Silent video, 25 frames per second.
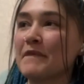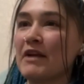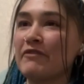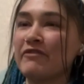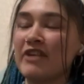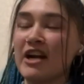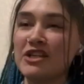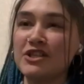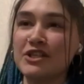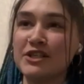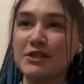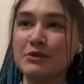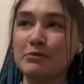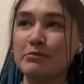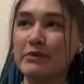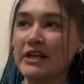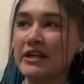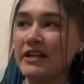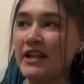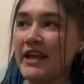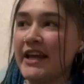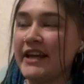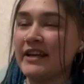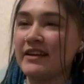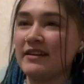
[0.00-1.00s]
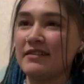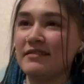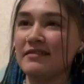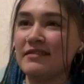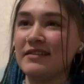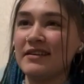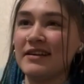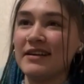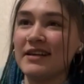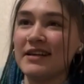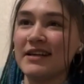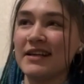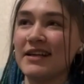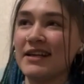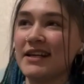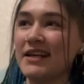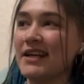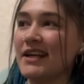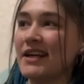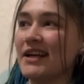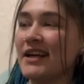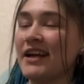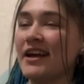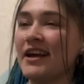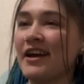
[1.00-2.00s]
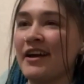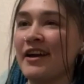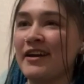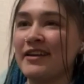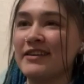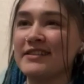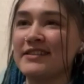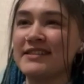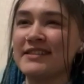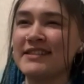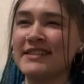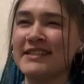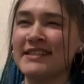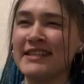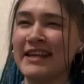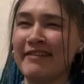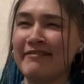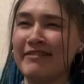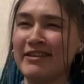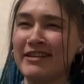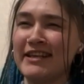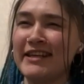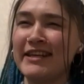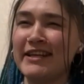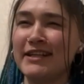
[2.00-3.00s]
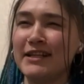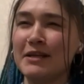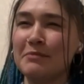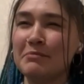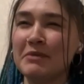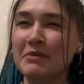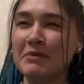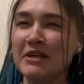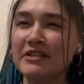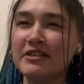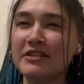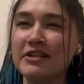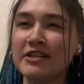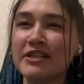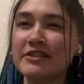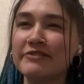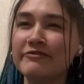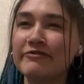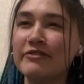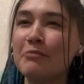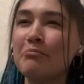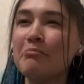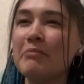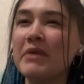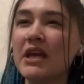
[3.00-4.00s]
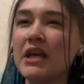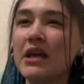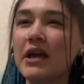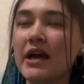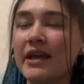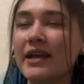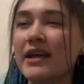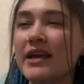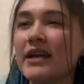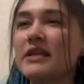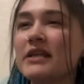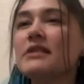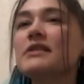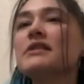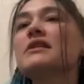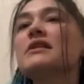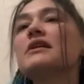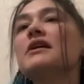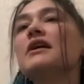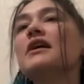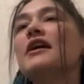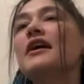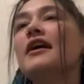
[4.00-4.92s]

Russians were like uh, seven kilometers from me, I guess,